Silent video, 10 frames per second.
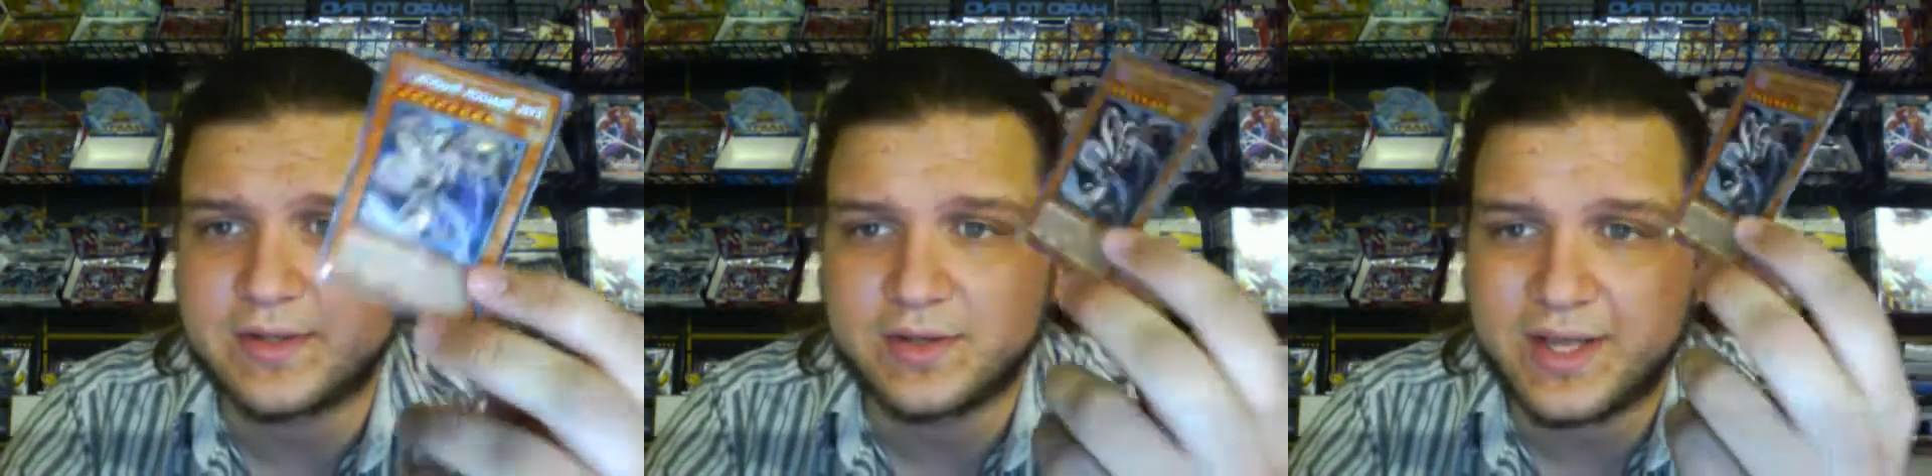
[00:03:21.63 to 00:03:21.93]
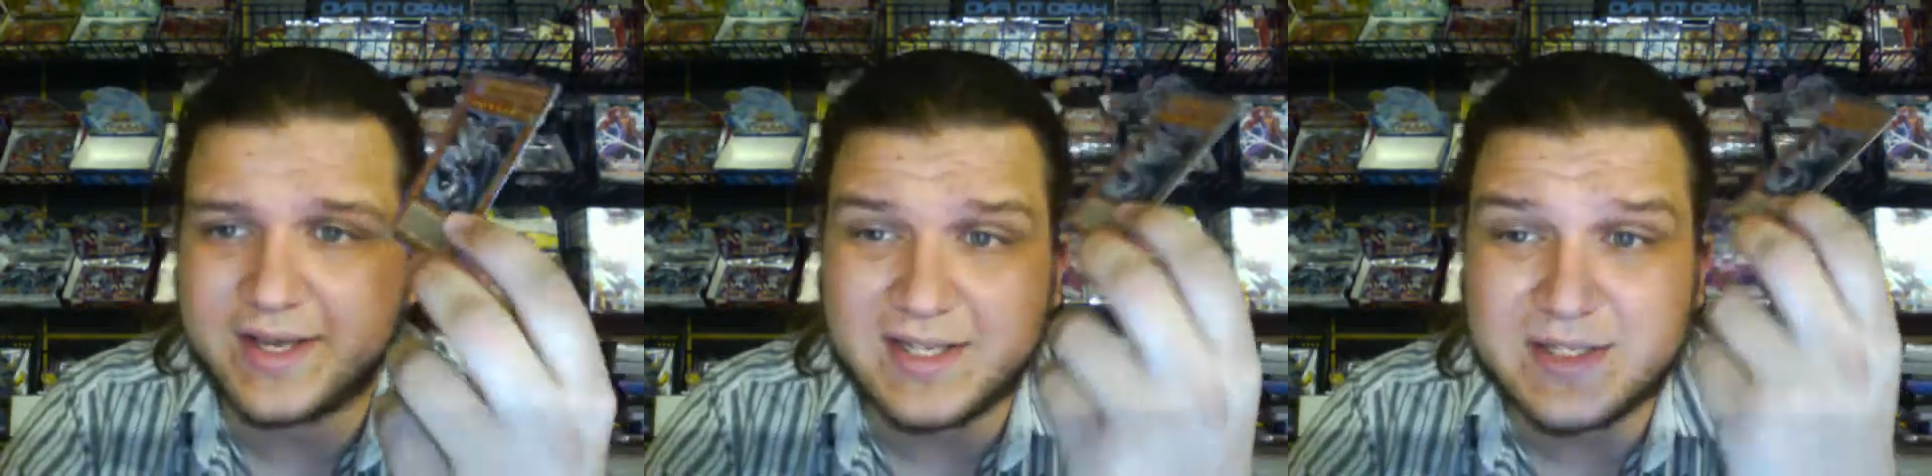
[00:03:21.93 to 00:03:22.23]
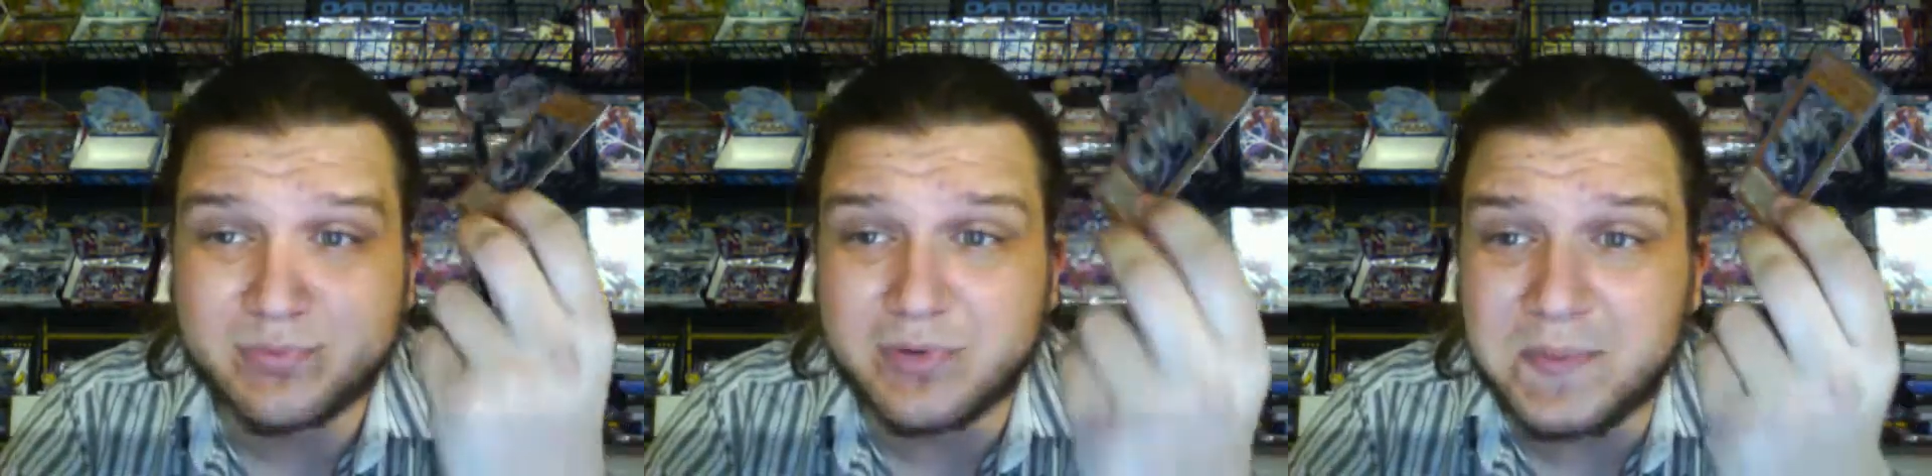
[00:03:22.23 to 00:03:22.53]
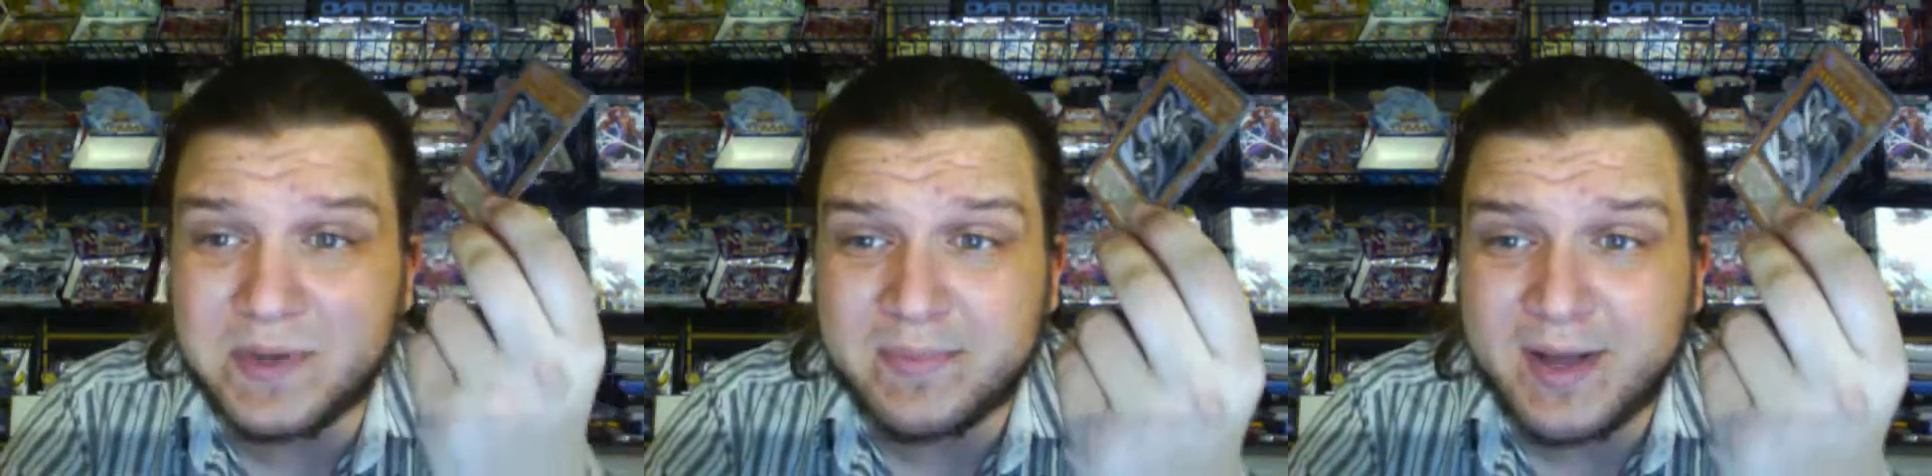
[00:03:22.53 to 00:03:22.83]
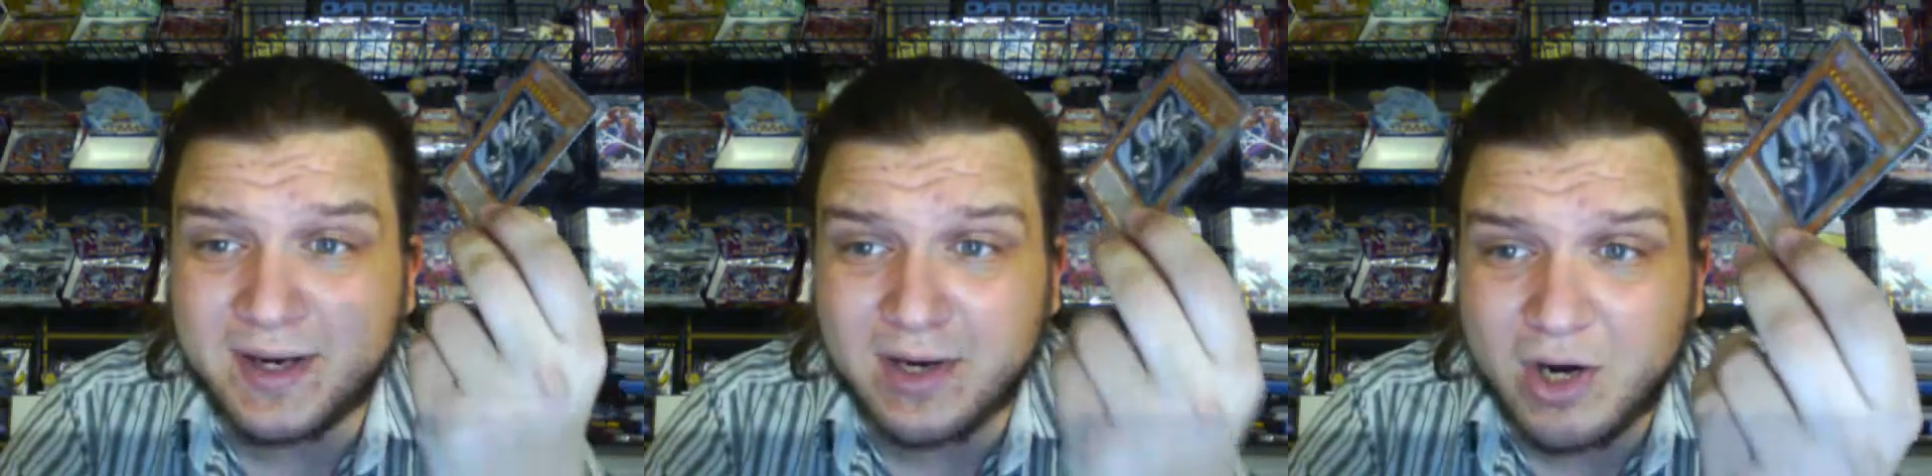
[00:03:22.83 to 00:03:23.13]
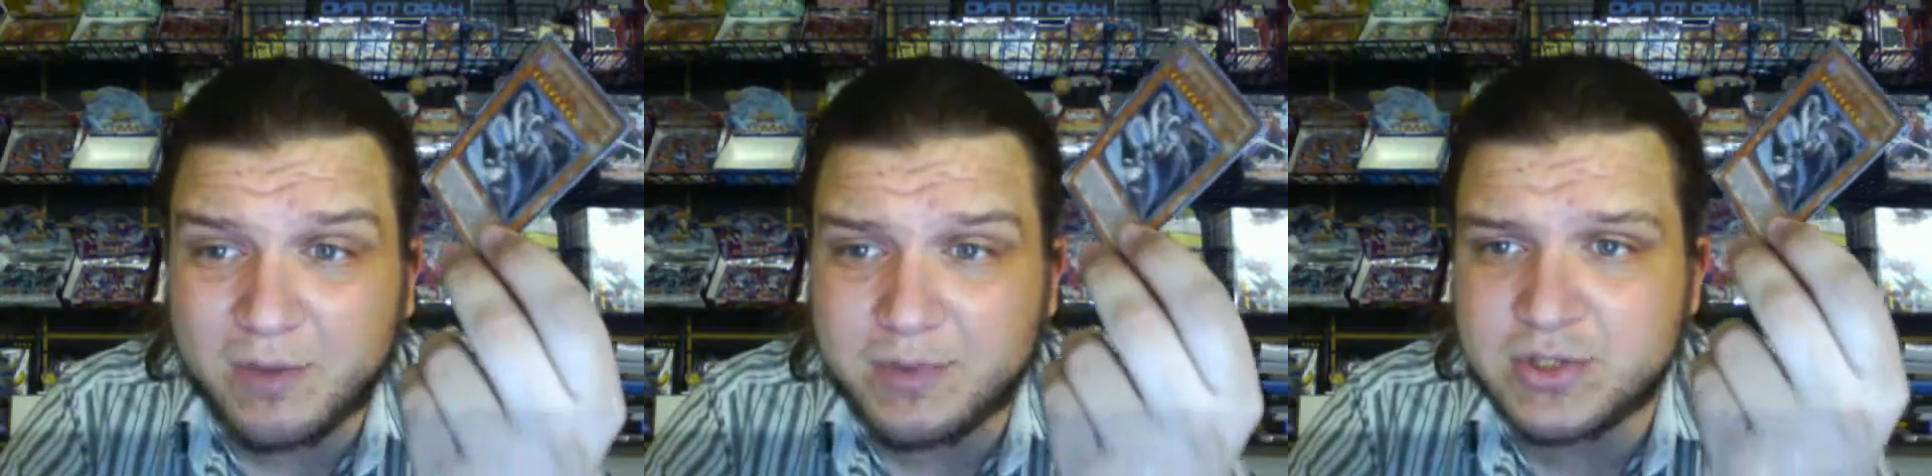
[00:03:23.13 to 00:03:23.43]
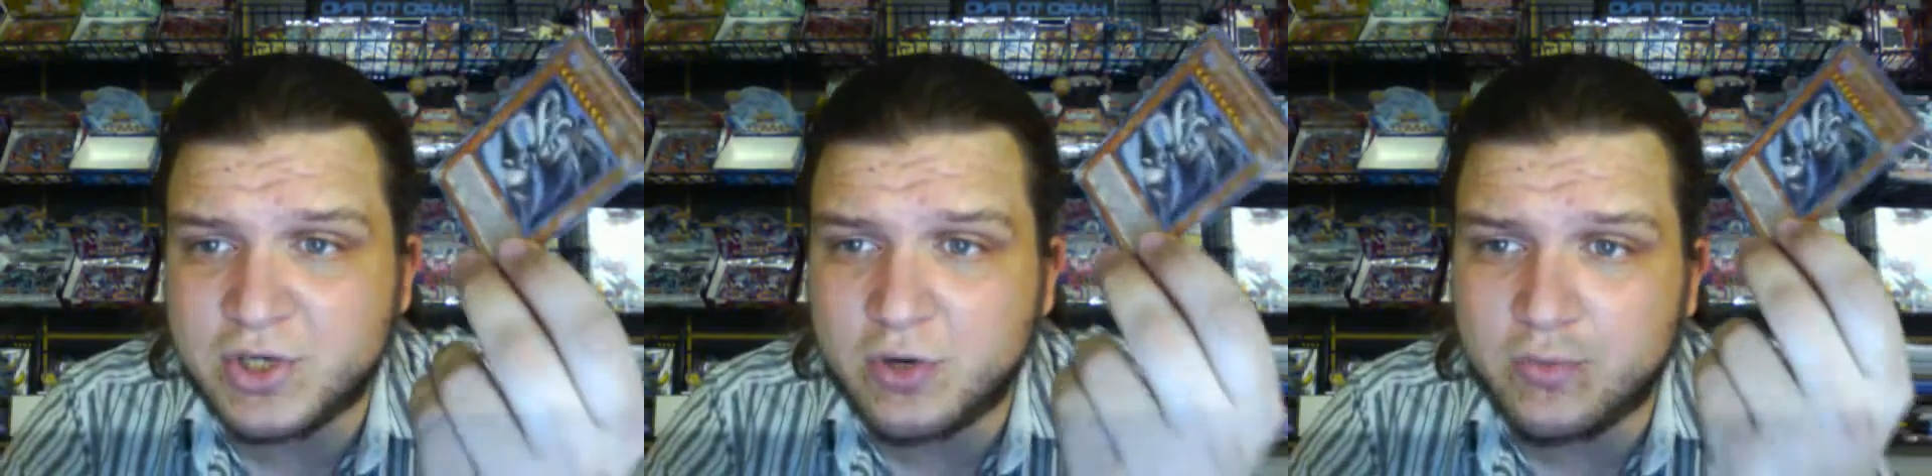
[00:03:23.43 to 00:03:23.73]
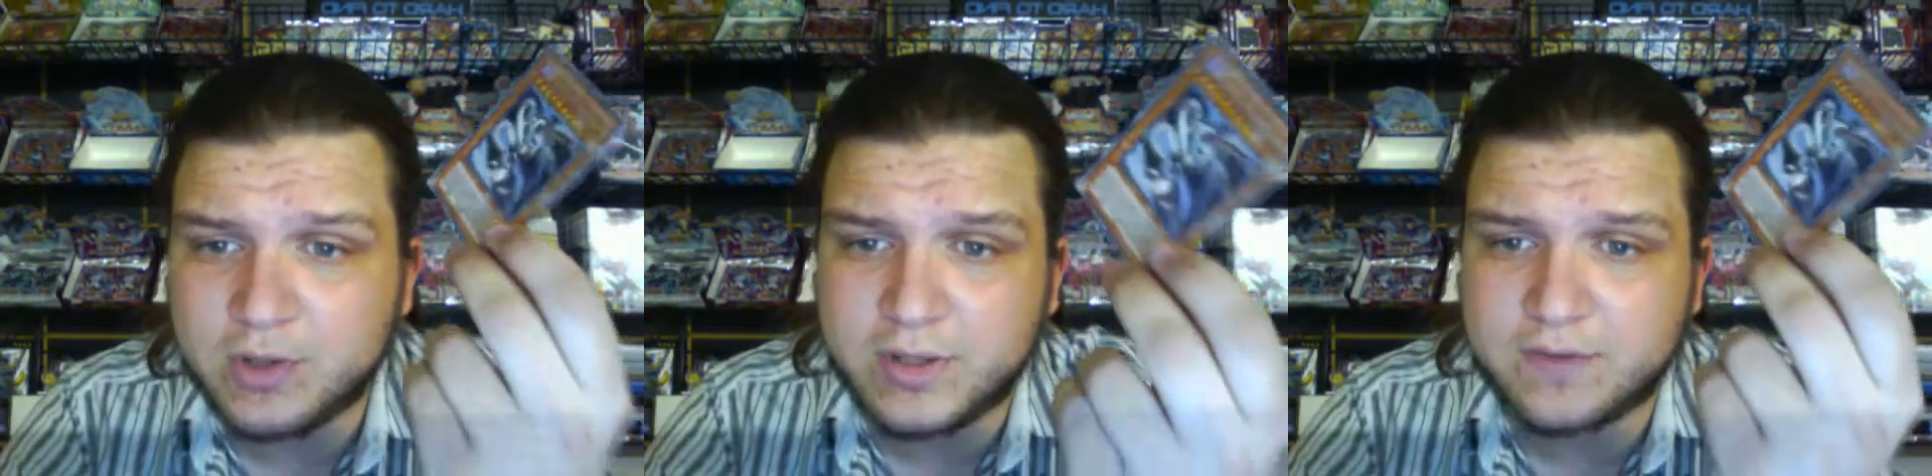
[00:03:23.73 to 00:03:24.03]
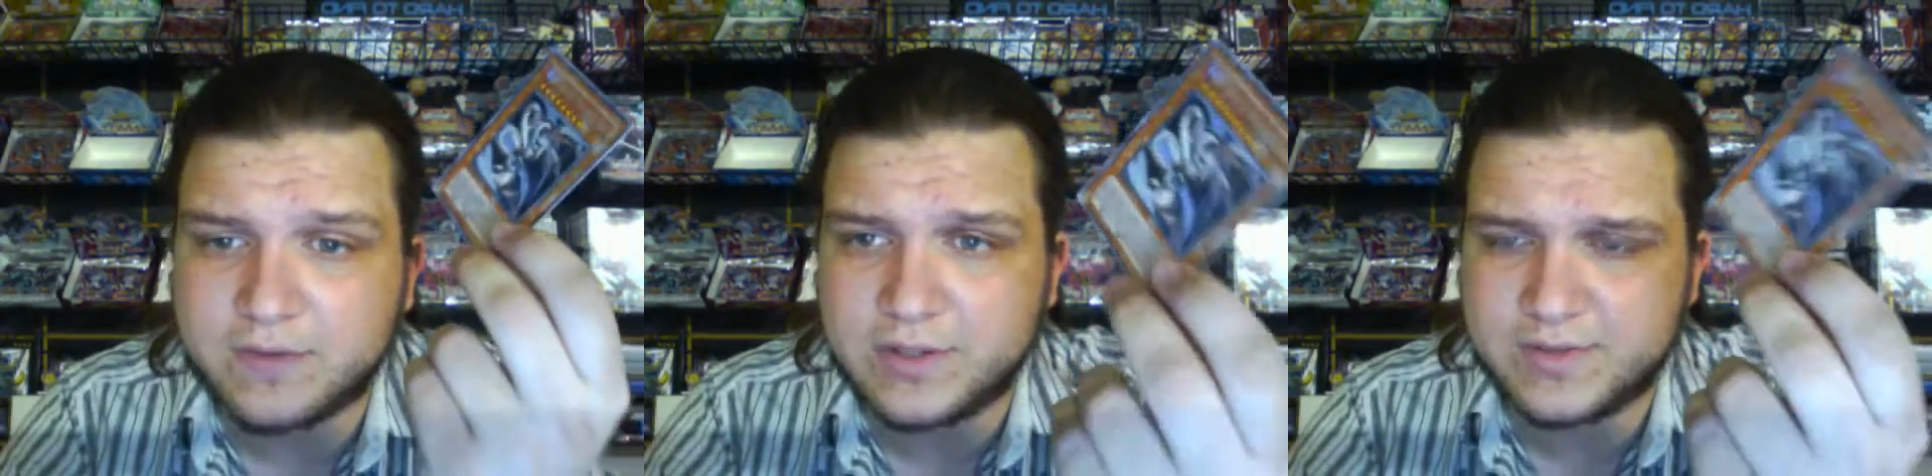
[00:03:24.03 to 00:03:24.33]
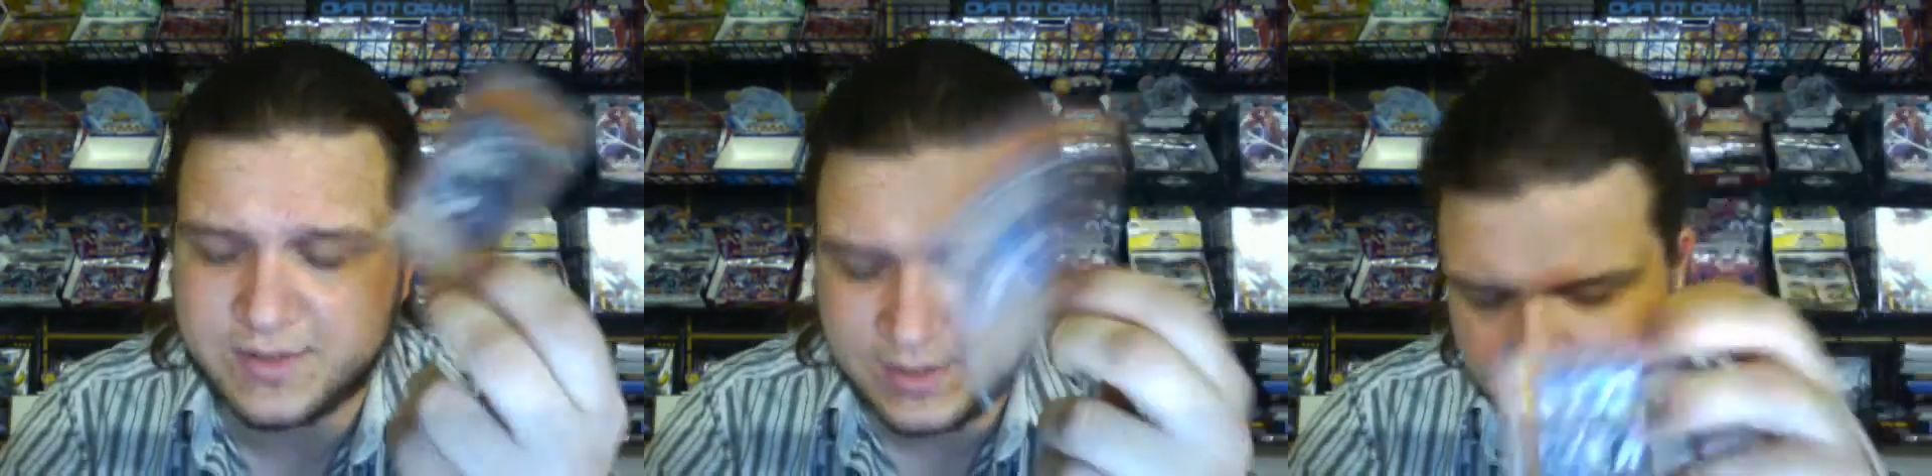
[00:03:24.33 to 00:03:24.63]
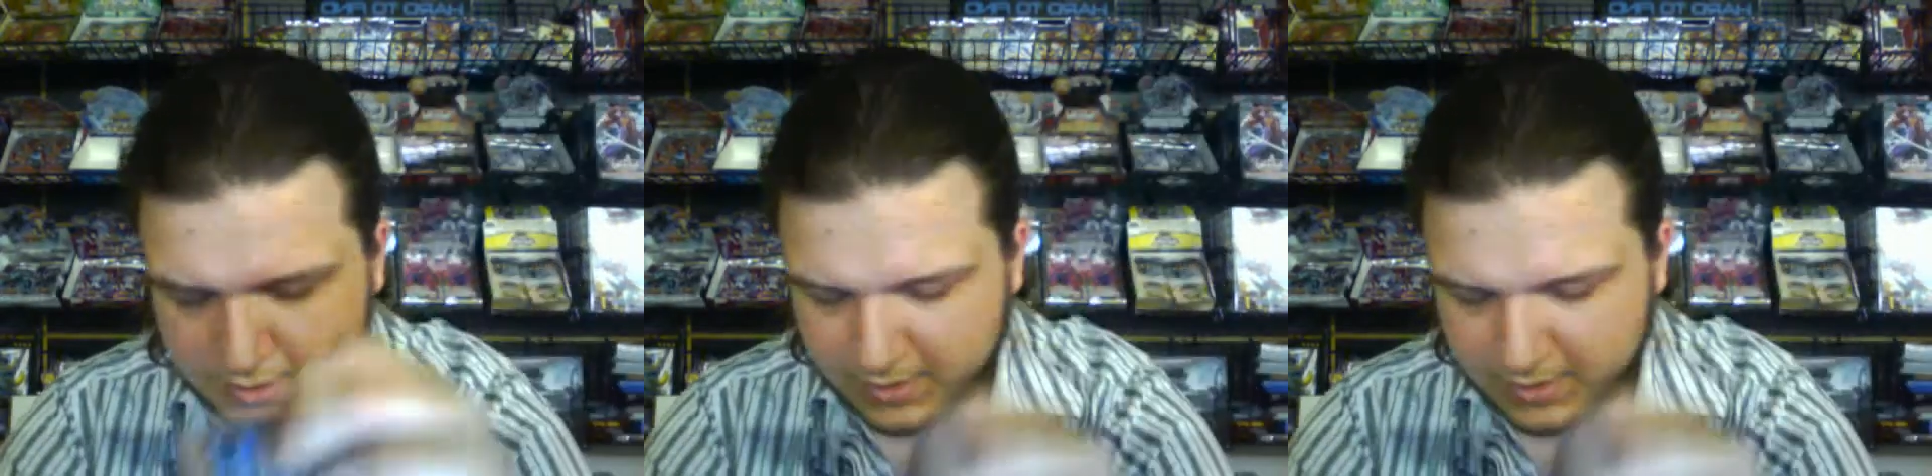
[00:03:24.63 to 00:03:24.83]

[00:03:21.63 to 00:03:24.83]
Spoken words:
They're like, it's premium pack garbage, no one will ever use it.